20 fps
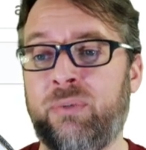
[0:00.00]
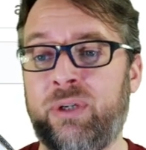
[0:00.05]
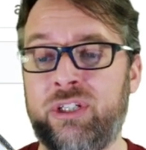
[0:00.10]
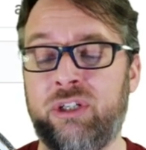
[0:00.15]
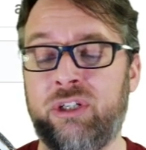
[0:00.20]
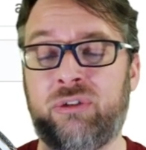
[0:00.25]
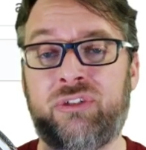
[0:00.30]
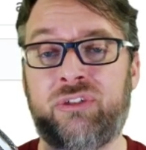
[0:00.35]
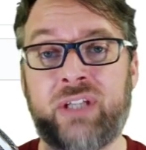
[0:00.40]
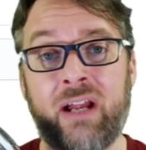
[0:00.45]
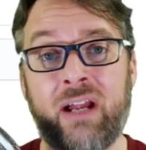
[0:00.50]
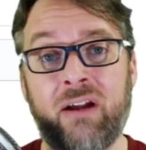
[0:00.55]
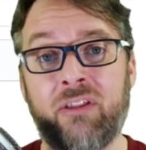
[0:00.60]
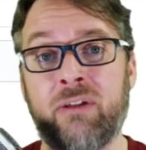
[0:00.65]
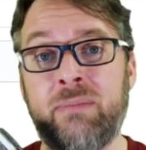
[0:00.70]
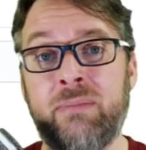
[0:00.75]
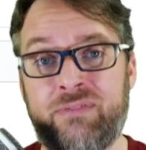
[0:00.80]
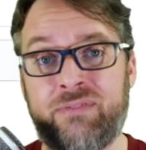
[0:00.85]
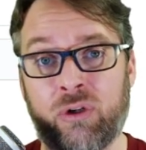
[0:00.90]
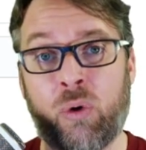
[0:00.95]
when you scale
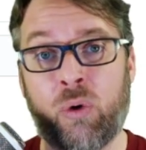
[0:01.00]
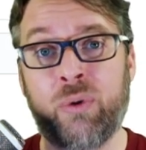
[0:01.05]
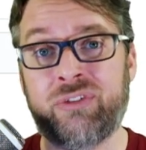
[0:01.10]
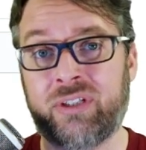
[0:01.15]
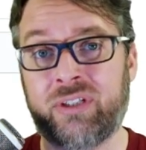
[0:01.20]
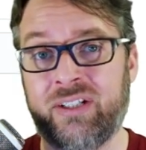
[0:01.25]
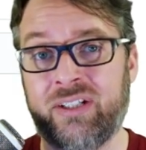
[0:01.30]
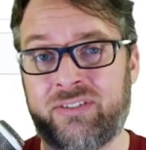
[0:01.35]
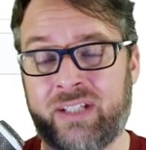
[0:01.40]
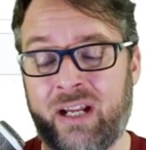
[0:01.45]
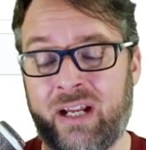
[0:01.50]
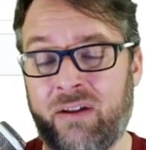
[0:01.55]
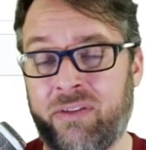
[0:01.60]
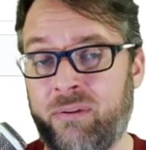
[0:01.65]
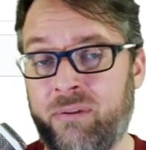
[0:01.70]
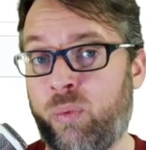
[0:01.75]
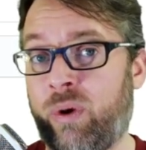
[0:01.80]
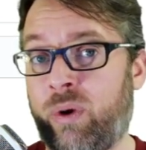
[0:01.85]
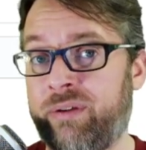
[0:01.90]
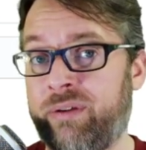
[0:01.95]
them, if you're always going to scale
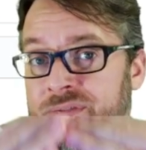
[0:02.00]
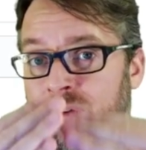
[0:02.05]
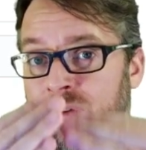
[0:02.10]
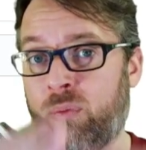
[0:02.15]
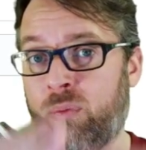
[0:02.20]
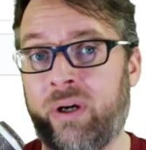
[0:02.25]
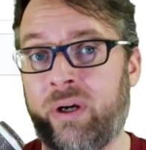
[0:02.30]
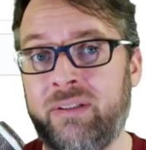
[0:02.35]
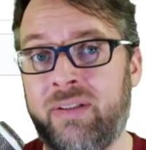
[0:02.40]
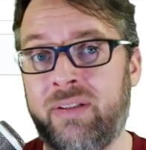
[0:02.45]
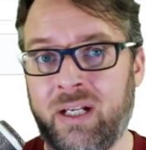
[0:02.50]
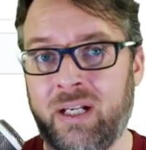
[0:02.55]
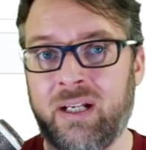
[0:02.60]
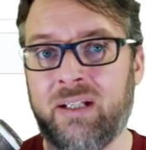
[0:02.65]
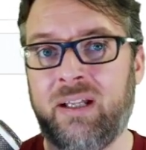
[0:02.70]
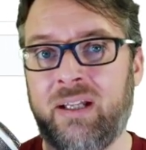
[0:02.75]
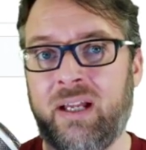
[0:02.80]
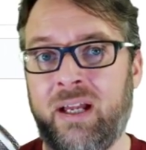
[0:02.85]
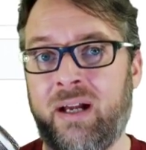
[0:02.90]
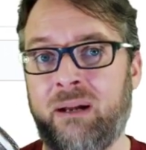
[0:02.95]
them one for one,
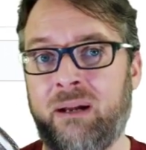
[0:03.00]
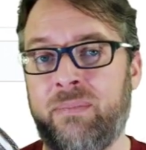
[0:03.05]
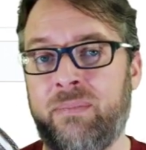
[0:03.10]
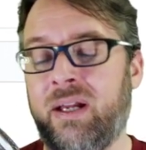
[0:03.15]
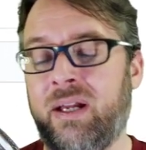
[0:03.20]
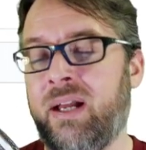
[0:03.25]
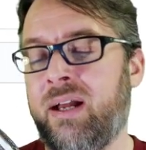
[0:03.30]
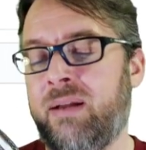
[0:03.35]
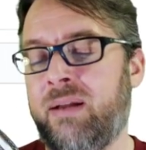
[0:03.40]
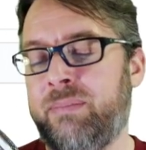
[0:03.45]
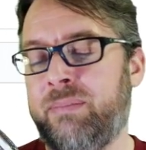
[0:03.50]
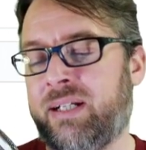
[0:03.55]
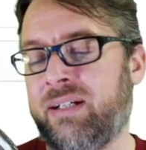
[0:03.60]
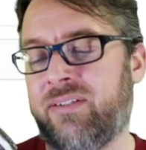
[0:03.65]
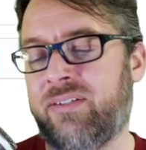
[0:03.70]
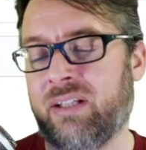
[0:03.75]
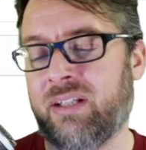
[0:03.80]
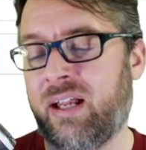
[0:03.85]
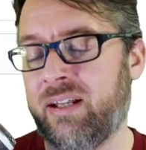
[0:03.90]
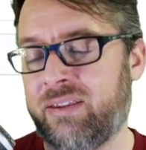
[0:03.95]
um,
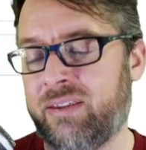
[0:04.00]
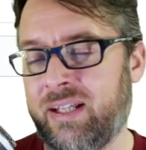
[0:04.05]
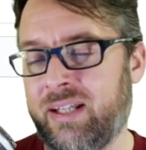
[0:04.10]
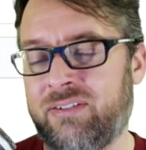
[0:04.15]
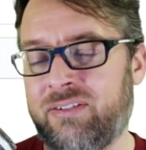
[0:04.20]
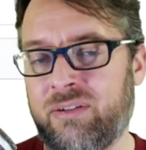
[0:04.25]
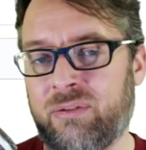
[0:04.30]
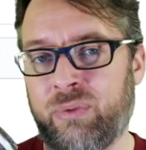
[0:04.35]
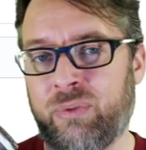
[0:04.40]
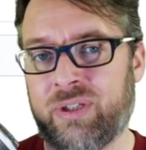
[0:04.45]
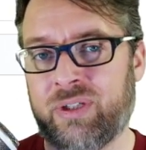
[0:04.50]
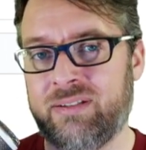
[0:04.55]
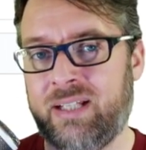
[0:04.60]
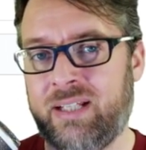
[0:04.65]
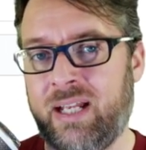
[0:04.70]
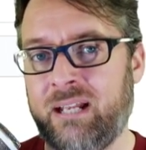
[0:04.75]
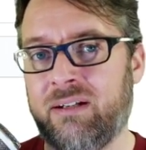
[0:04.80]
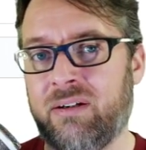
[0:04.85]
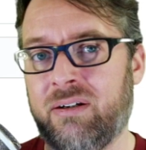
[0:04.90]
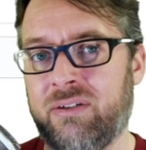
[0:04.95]
because a lot of things with
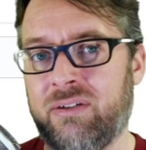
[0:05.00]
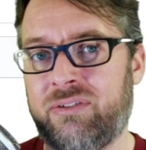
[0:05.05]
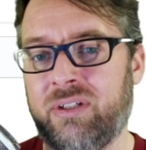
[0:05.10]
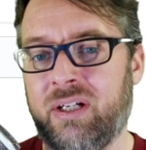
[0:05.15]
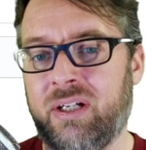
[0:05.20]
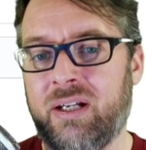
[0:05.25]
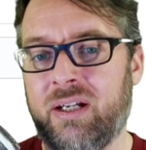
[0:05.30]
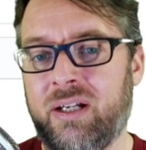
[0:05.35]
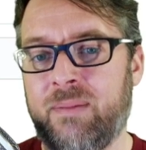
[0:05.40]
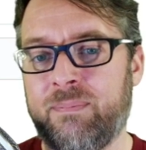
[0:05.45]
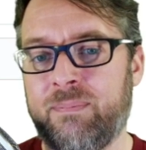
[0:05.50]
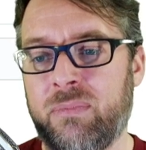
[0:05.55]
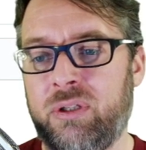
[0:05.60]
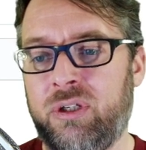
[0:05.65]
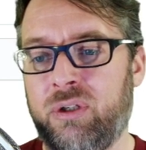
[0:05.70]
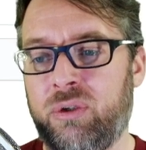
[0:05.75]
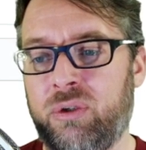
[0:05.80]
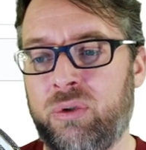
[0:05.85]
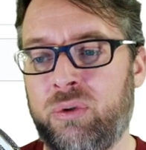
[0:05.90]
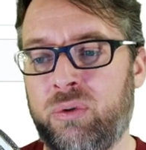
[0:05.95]
containers,
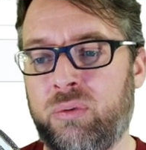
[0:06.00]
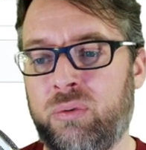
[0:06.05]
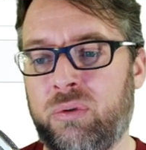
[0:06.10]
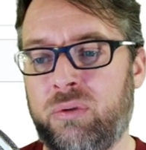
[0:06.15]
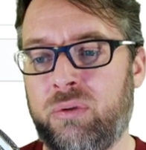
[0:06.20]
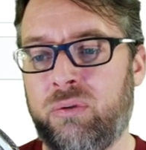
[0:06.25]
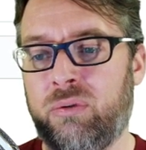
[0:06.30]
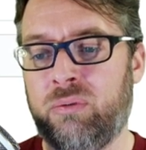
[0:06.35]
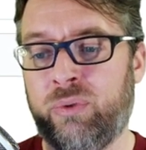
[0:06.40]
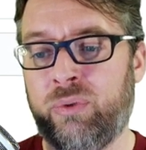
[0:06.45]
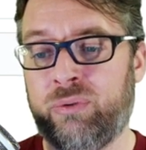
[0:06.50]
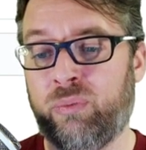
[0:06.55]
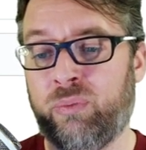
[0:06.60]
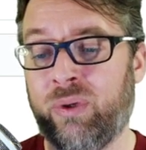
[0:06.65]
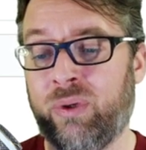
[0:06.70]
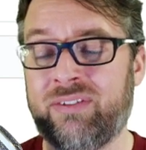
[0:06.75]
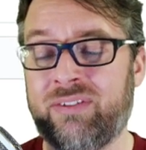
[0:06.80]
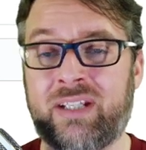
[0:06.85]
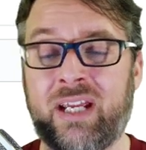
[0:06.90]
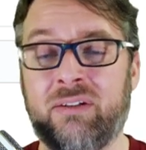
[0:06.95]
you would want
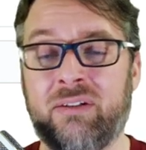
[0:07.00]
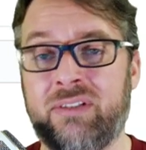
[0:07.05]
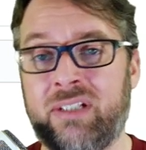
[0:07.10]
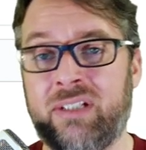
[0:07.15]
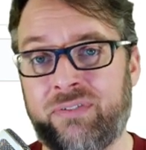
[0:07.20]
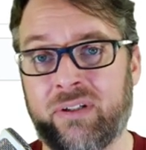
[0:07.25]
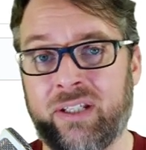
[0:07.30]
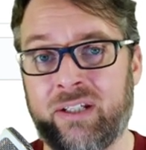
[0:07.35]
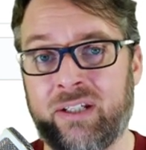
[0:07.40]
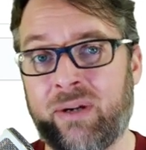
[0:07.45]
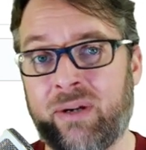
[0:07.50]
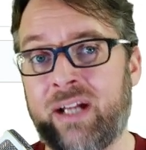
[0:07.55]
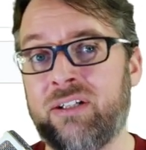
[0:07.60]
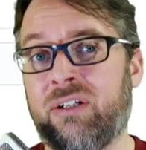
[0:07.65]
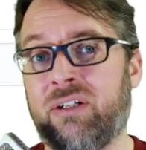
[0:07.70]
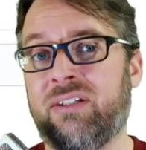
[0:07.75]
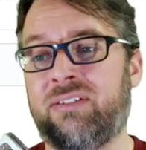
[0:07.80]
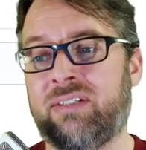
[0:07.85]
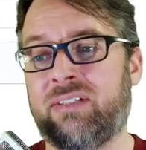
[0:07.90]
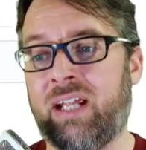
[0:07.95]
to scale differently, right? You're
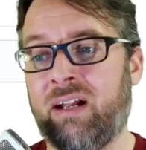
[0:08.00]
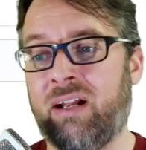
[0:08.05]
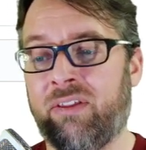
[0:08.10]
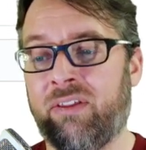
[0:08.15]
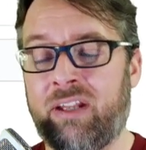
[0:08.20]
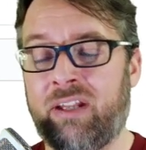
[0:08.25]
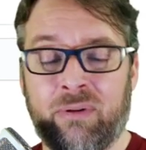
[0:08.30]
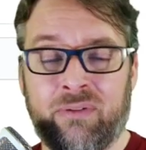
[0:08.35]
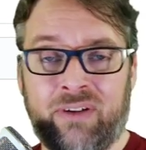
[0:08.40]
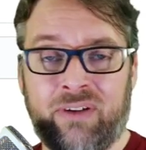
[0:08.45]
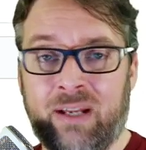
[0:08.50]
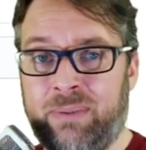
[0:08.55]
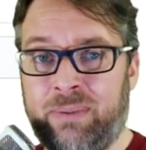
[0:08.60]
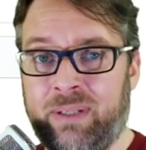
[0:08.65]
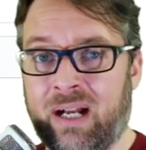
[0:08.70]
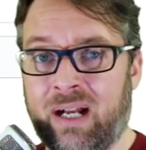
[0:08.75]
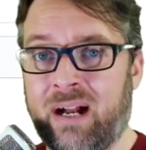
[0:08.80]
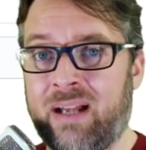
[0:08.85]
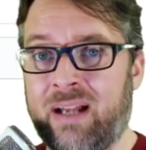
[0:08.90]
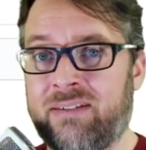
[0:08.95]
going to scale the number of
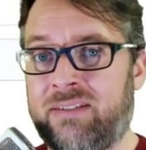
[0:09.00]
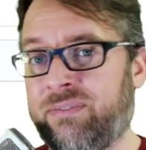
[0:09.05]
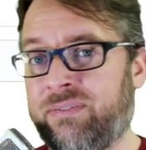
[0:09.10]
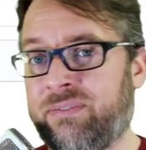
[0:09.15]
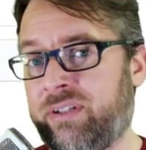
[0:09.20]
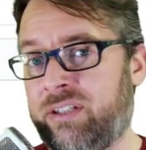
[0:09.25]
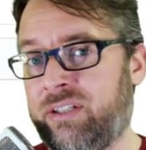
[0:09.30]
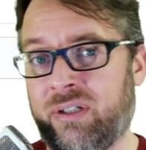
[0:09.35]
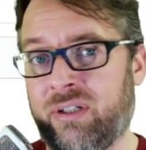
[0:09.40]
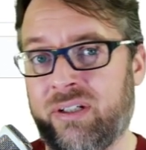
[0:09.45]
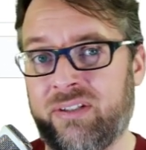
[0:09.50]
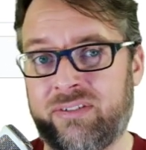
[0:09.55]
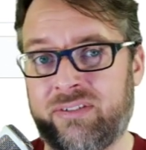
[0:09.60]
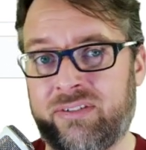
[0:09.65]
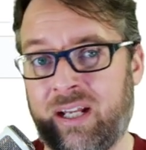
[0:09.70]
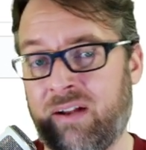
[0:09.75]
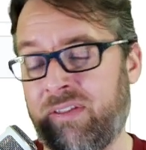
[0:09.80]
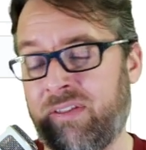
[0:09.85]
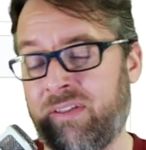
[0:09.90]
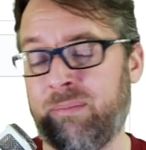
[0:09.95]
APIs different than you're going to
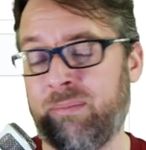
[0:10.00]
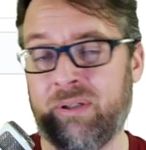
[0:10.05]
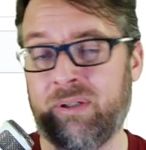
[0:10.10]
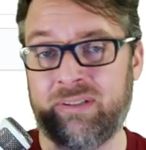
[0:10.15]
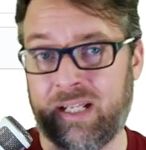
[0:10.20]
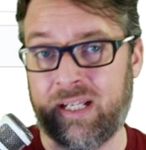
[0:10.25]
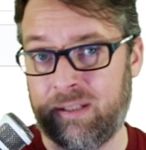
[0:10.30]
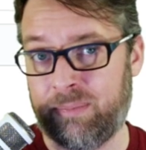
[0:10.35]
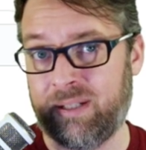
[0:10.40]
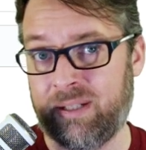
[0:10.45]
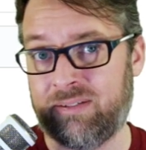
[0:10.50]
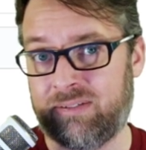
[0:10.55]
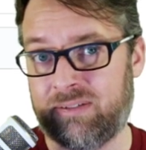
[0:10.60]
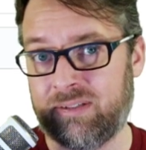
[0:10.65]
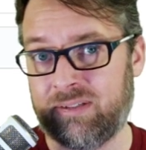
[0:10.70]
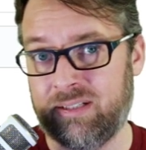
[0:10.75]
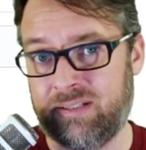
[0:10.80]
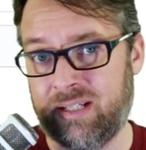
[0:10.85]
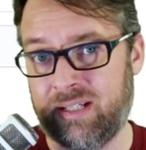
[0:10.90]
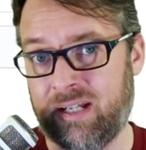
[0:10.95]
scale the number of database
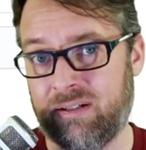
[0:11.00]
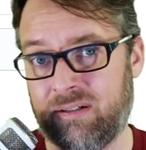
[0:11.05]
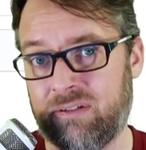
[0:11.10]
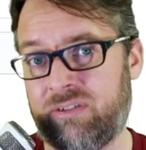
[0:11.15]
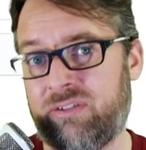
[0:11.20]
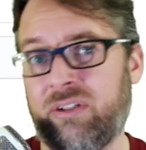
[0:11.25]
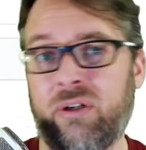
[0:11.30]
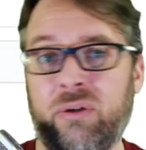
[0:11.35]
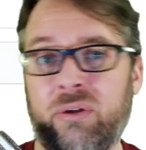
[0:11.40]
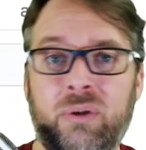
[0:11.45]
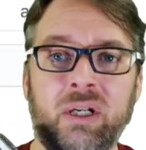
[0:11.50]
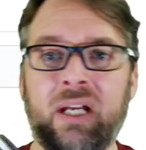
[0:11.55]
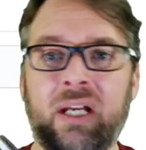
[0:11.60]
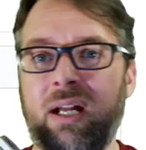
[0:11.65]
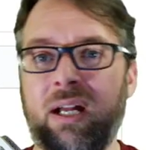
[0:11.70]
containers. So